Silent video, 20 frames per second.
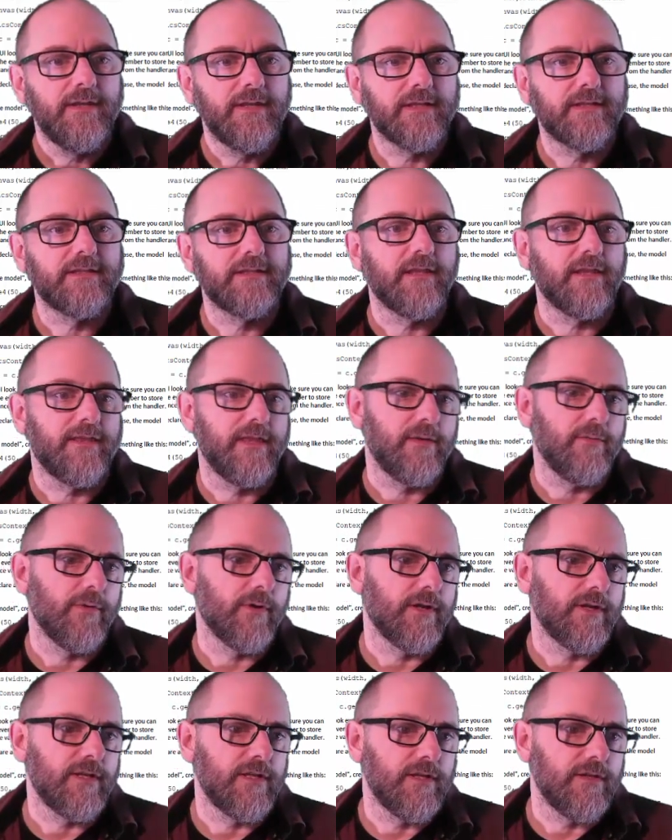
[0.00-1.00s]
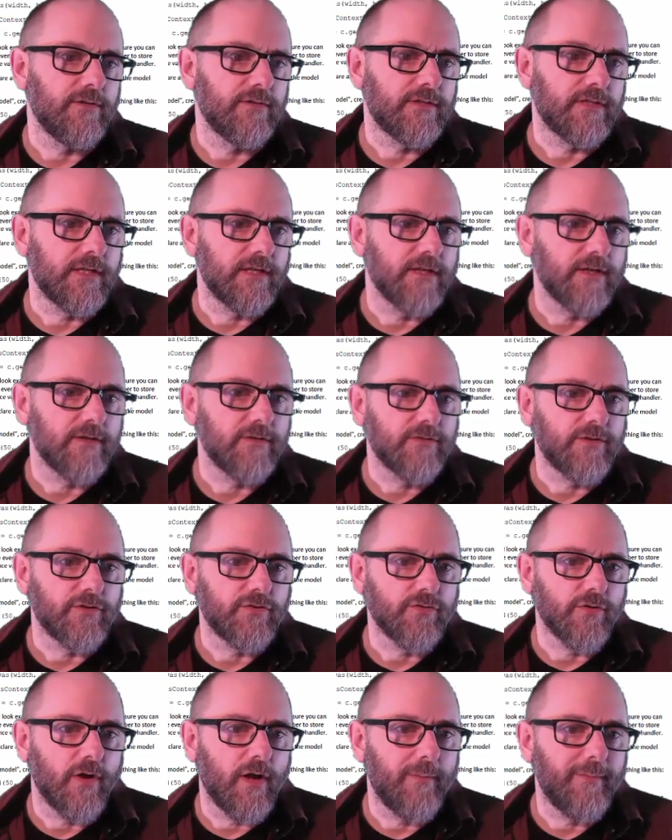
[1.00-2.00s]
This is the thing we're going to use here, the
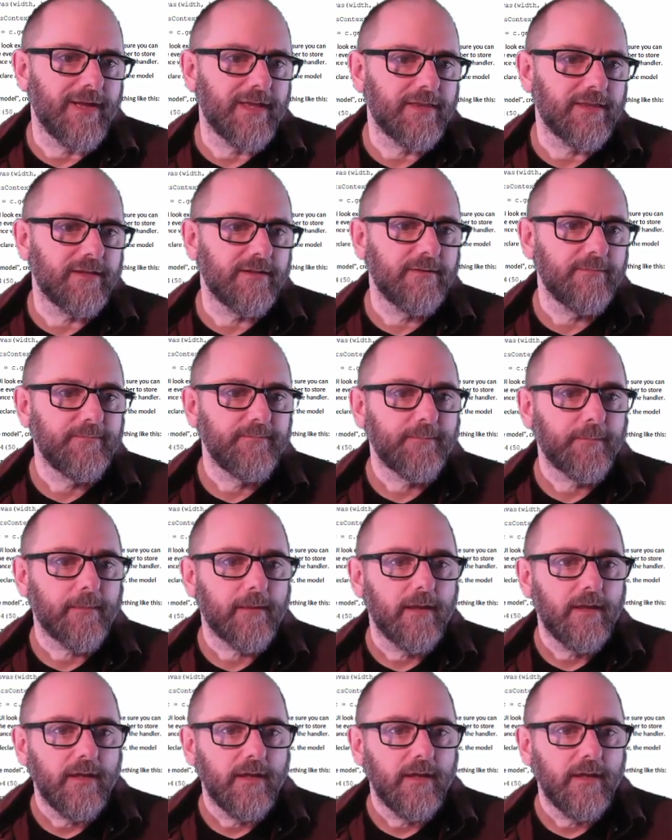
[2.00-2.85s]
draw method.